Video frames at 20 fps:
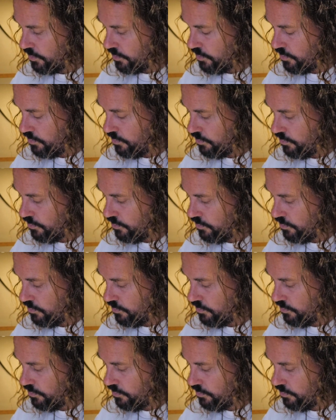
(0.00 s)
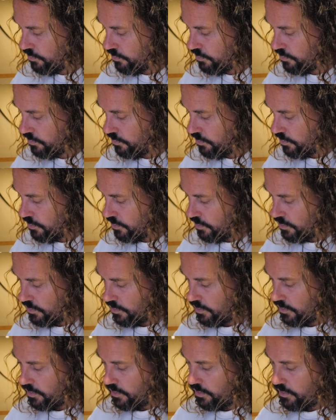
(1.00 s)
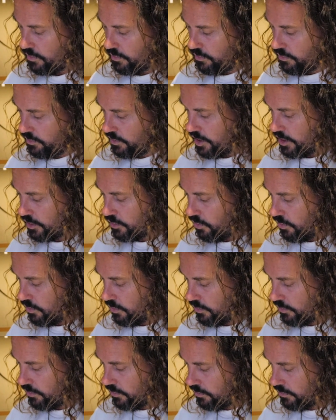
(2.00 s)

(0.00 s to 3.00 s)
to TikTok.